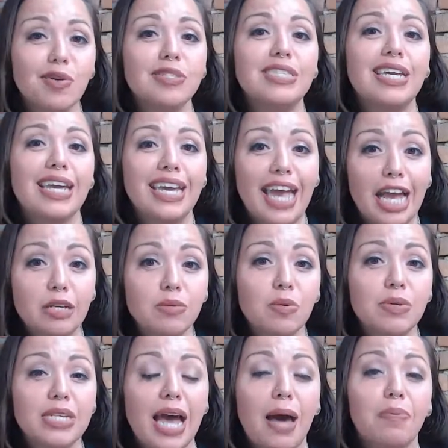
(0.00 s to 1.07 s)
is the engagement
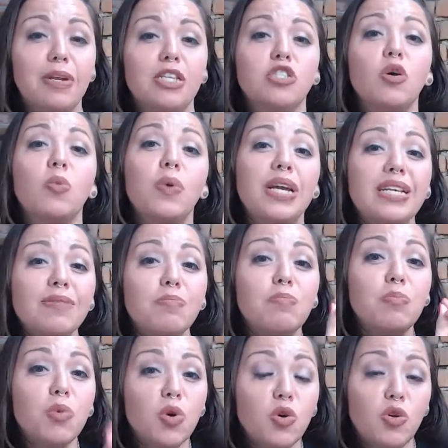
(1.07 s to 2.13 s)
was happening. So we
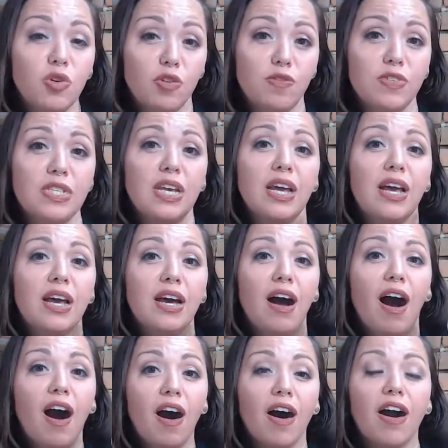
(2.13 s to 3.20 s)
moved
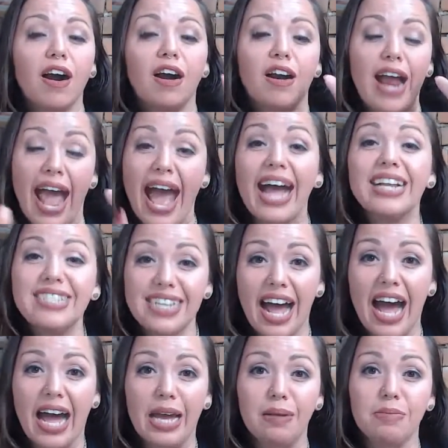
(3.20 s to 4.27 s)
our ad
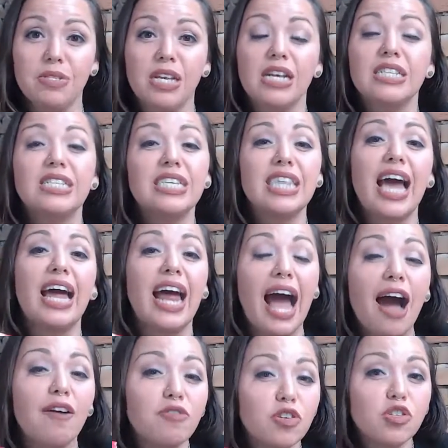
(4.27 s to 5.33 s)
times to that
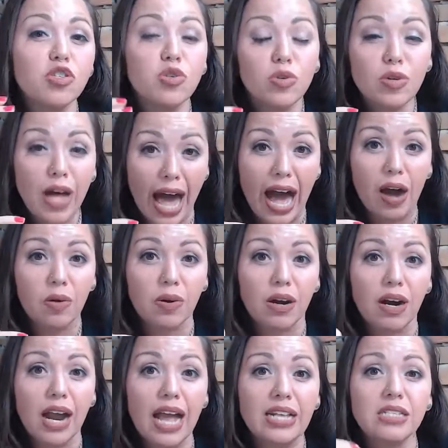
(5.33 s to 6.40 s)
after school
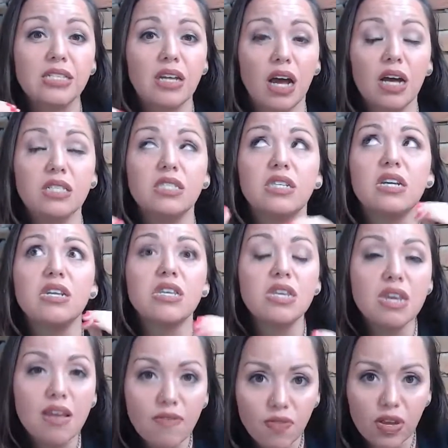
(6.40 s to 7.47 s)
hour and saw a
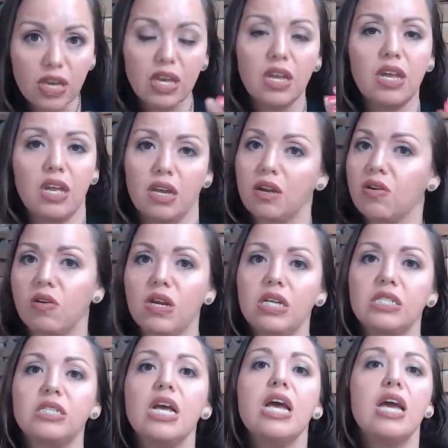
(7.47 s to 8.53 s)
significant
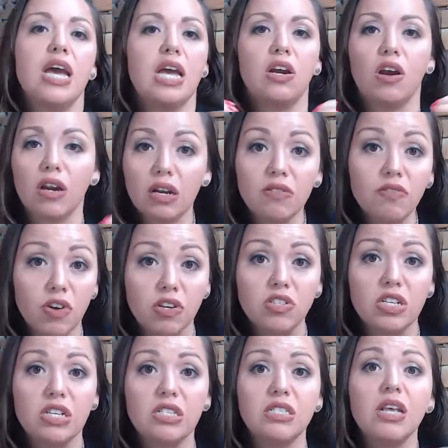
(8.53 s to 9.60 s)
increase in our
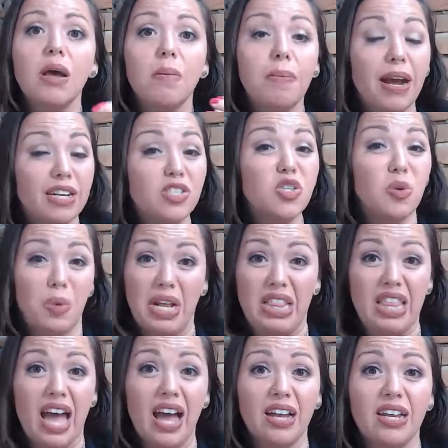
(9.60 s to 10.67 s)
conversions by doing
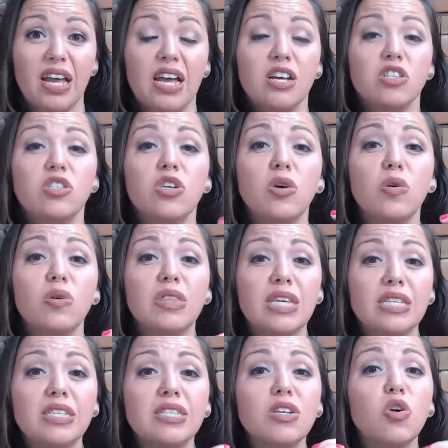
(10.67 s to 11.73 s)
that. So
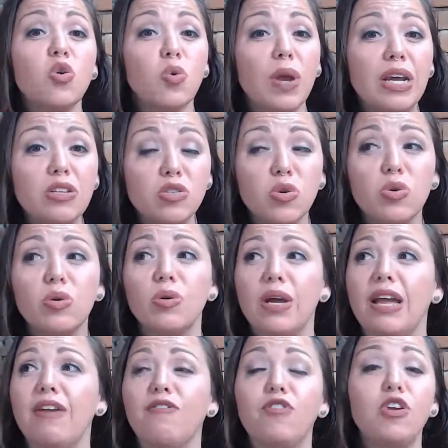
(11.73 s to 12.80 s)
this is a great tool.
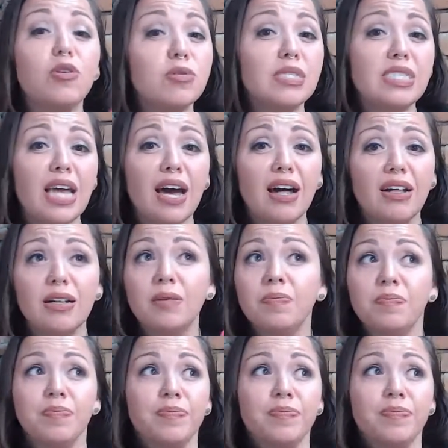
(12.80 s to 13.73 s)
If you sell